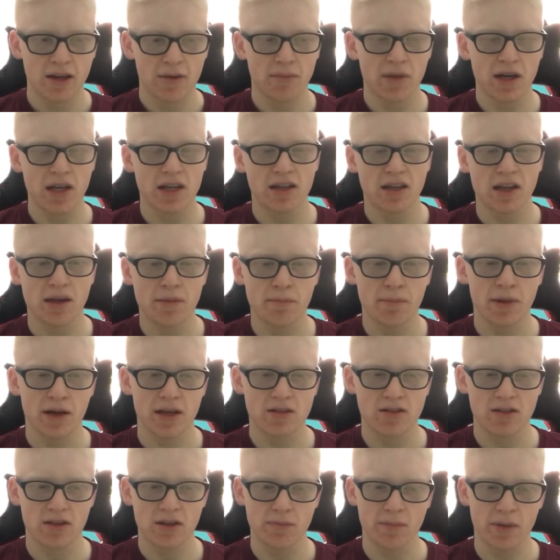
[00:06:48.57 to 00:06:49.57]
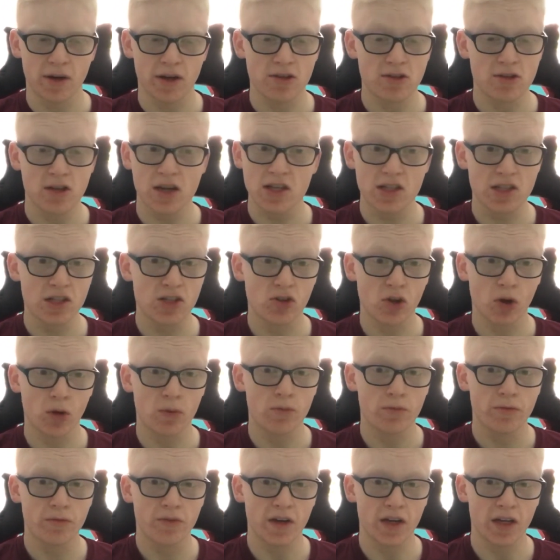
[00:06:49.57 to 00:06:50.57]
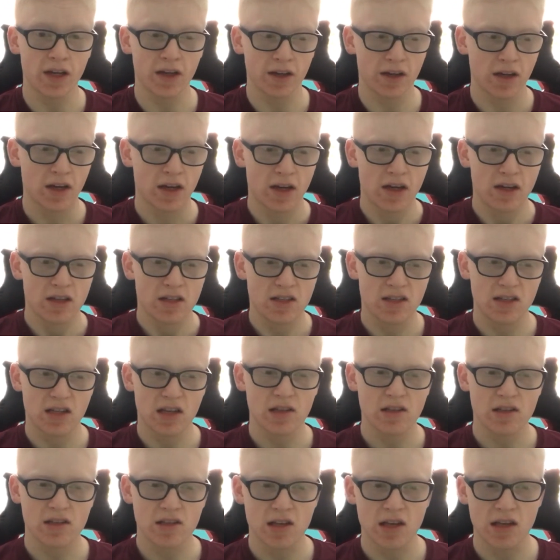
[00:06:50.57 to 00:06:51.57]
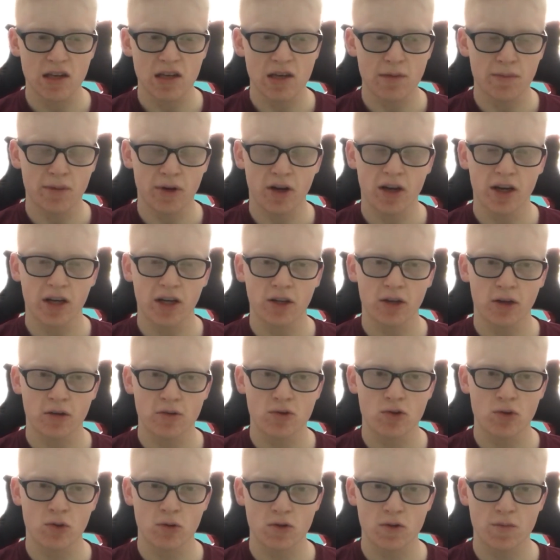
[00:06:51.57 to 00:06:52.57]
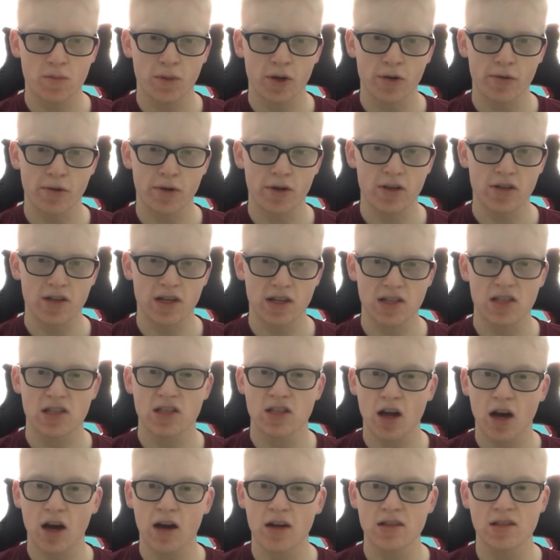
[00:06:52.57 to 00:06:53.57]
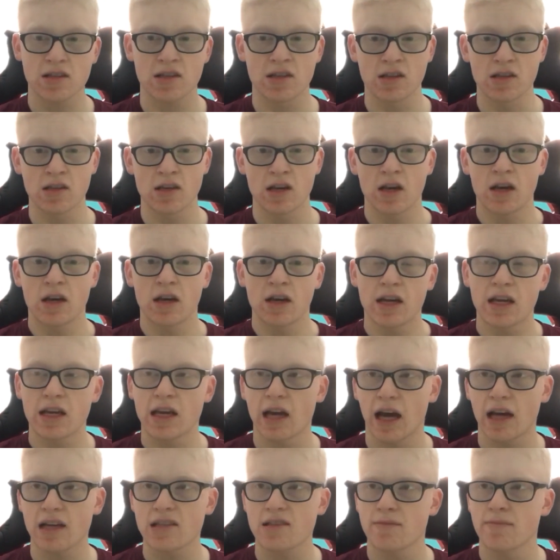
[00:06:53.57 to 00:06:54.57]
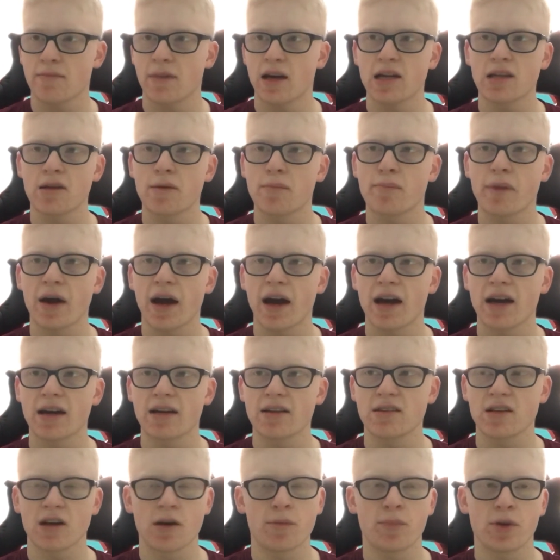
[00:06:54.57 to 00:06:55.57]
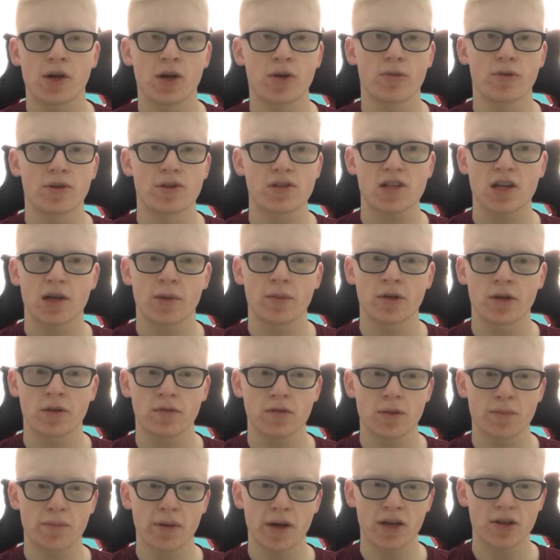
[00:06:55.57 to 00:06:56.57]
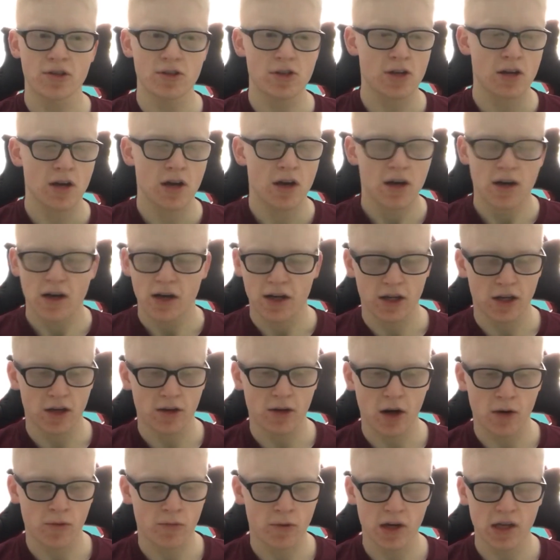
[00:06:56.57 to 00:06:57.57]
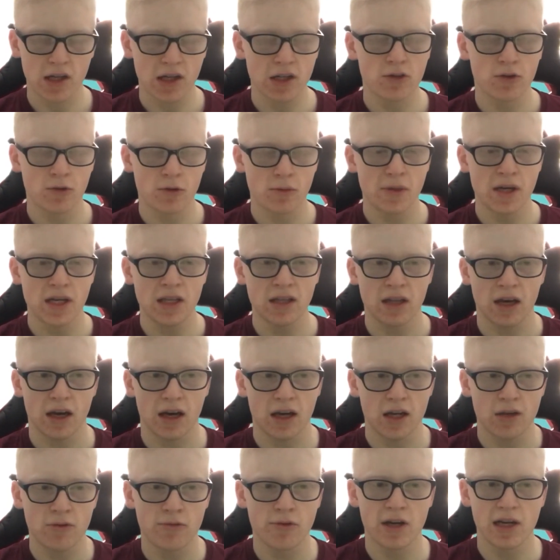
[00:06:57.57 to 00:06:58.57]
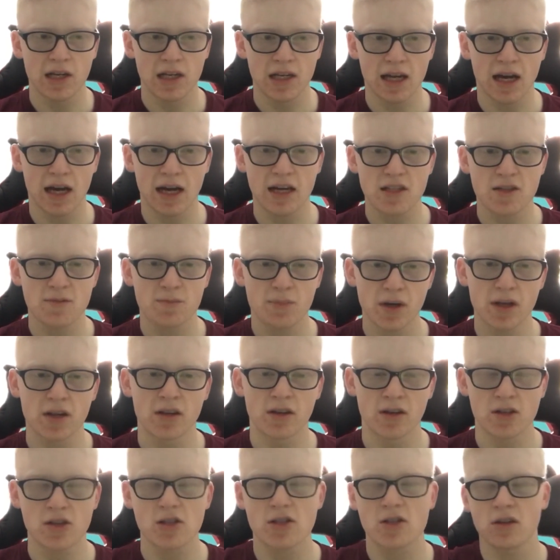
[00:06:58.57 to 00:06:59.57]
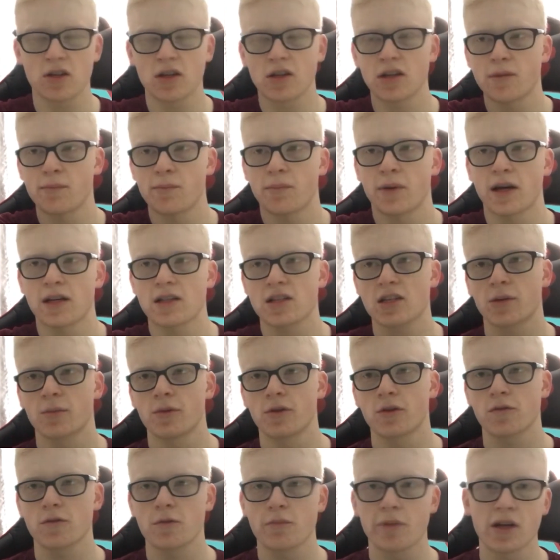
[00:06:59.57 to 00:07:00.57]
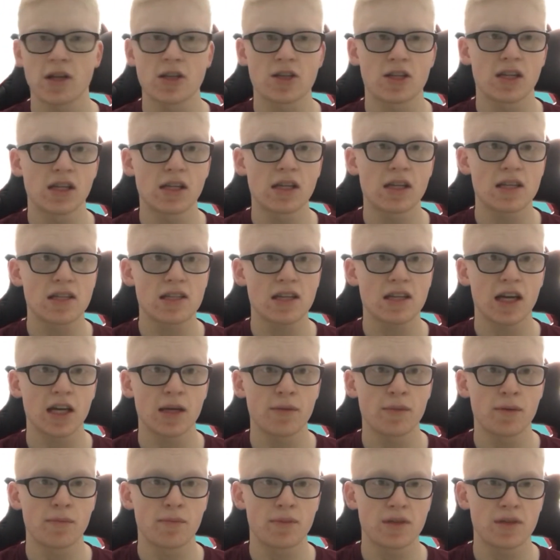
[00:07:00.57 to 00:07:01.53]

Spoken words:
make an impact on the bench. I actually don't think since the behind closed doors period has started, he hasn't made a bad appearance coming off the bench. And I really do mean that. He really has been a solid impact coming off the bench. And in this game in